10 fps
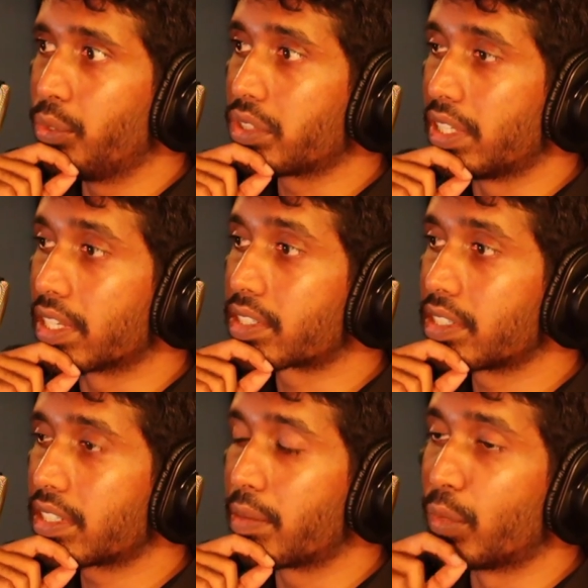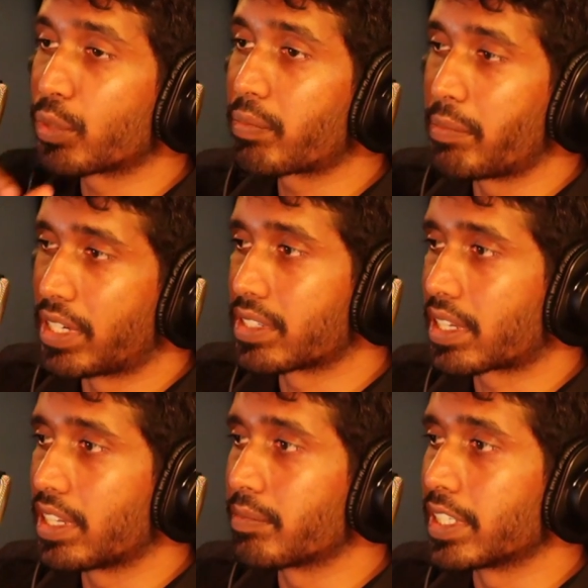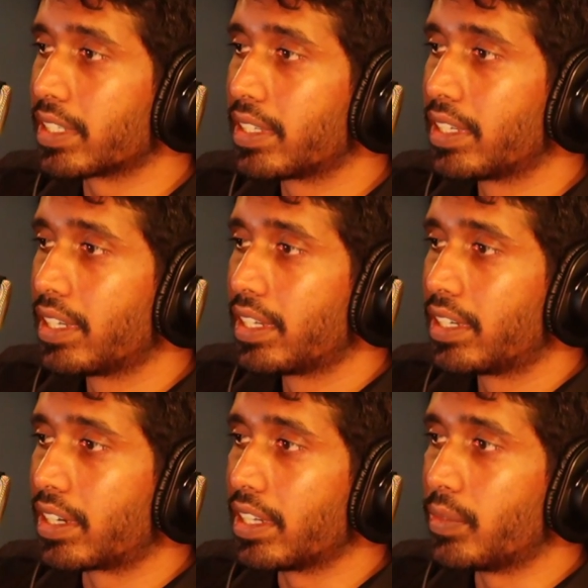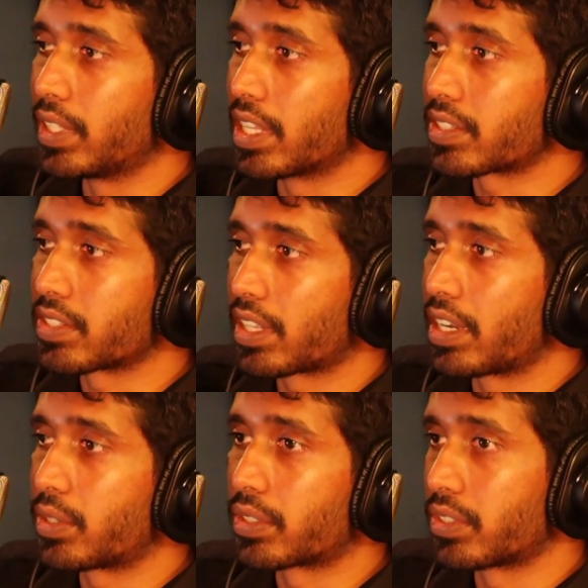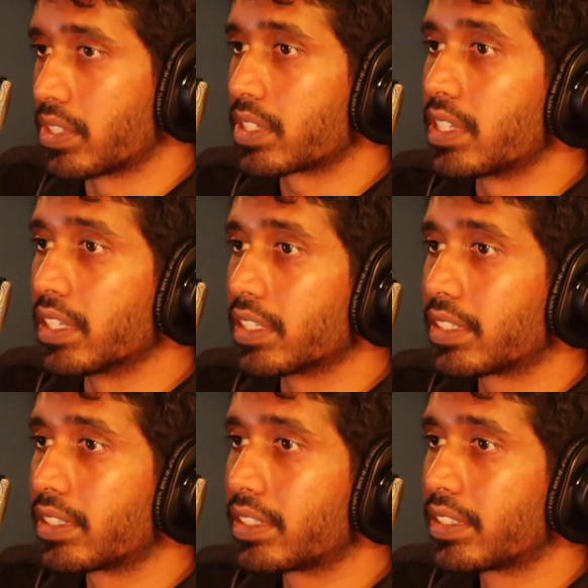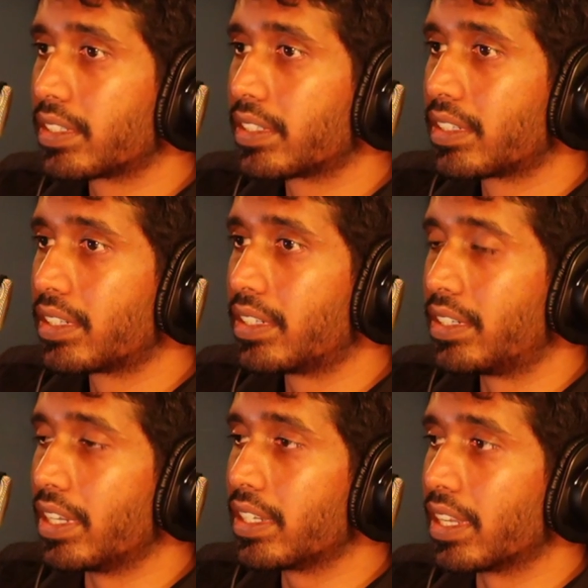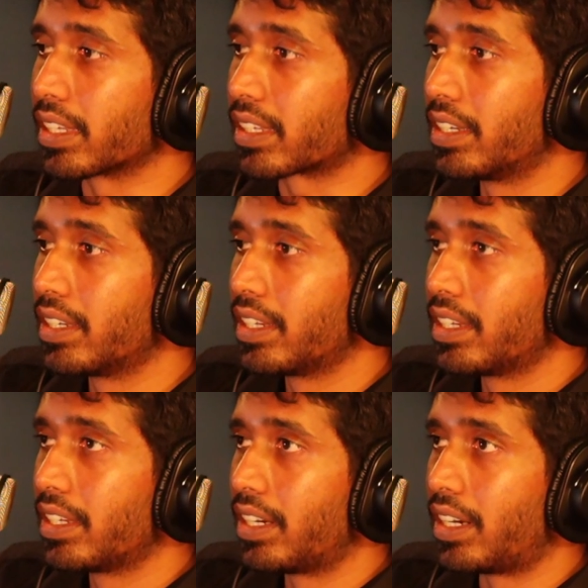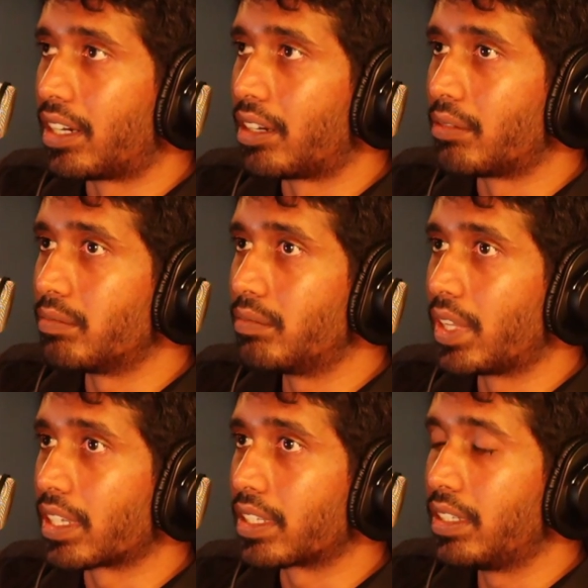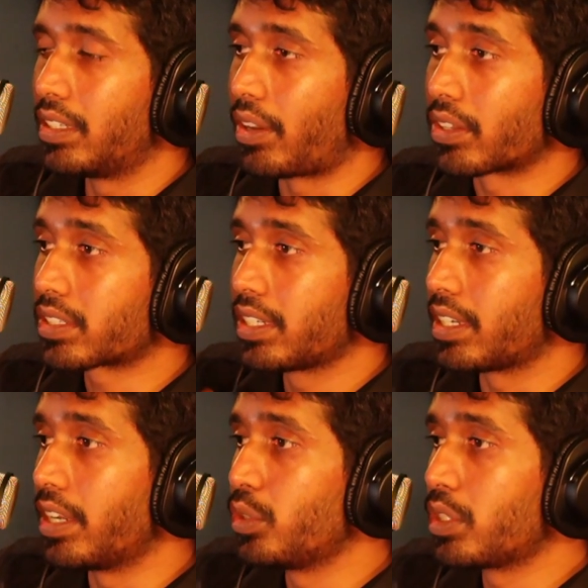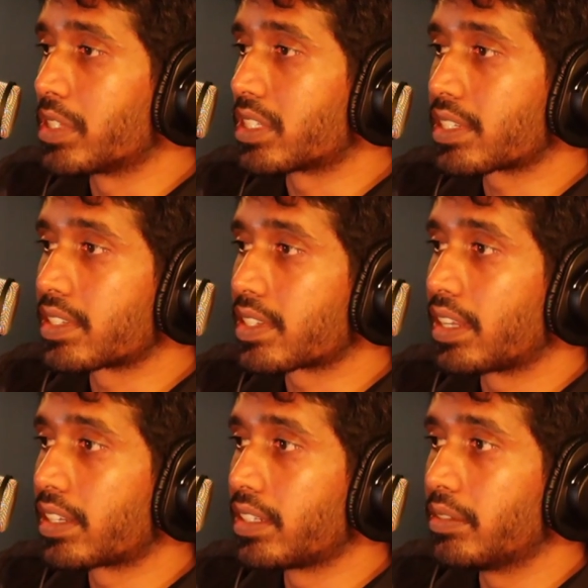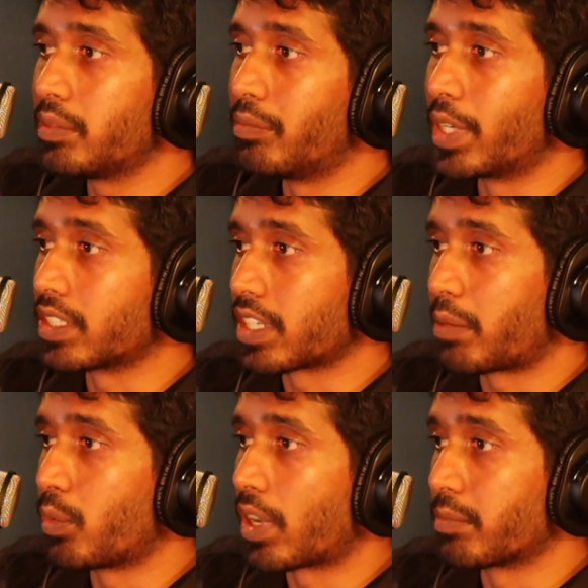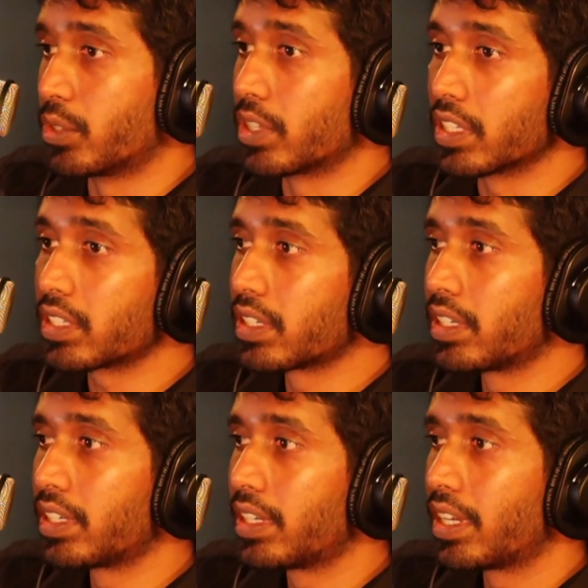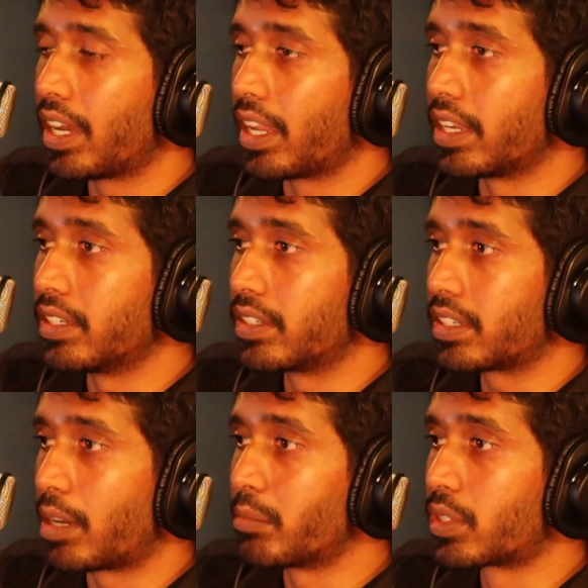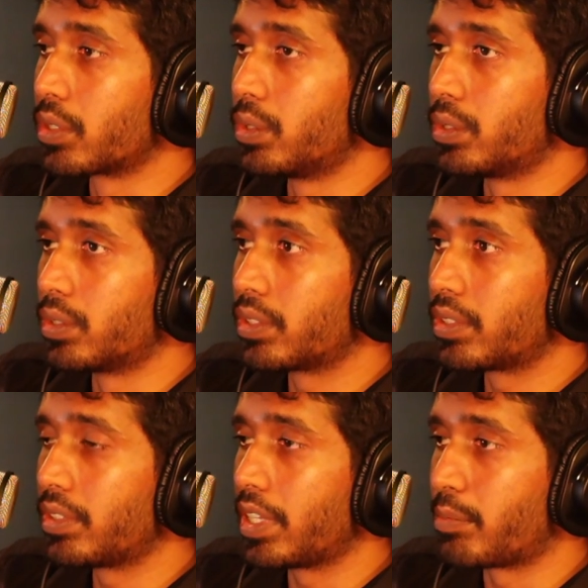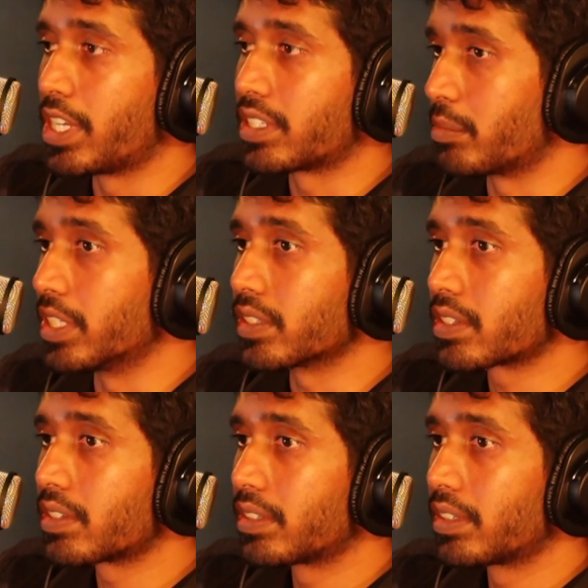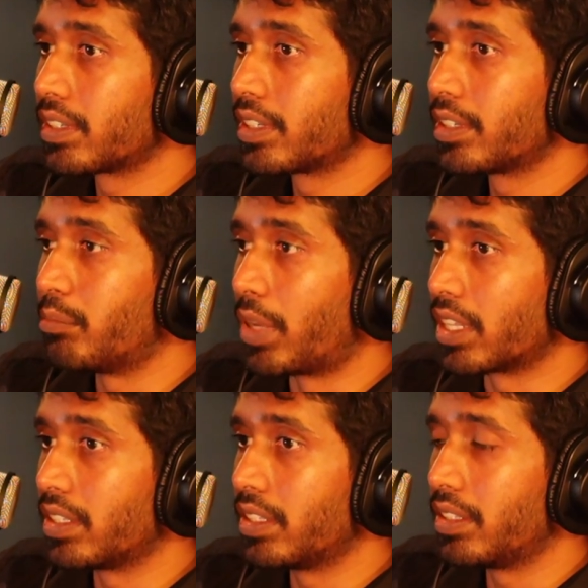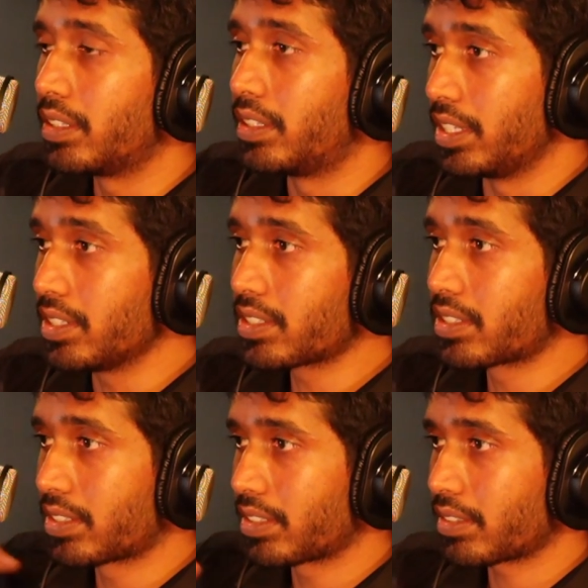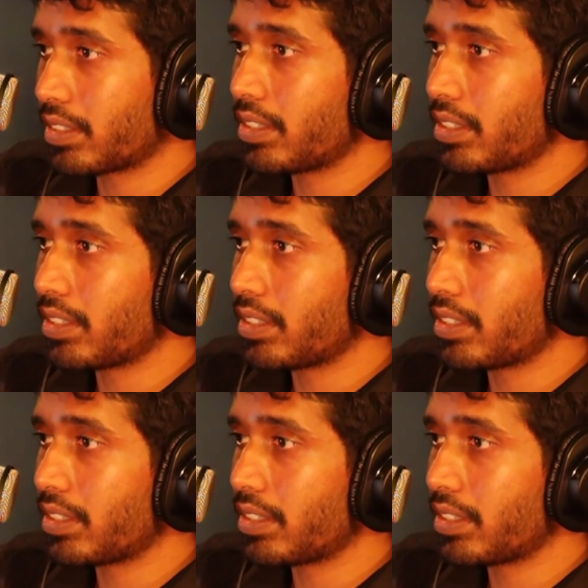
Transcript: those lessons that both my parents gave me, right, were lessons that I took to this day. Right? Like honestly, I do the business consulting because number one, I'm good at it. And number two, it pays the bills. But this,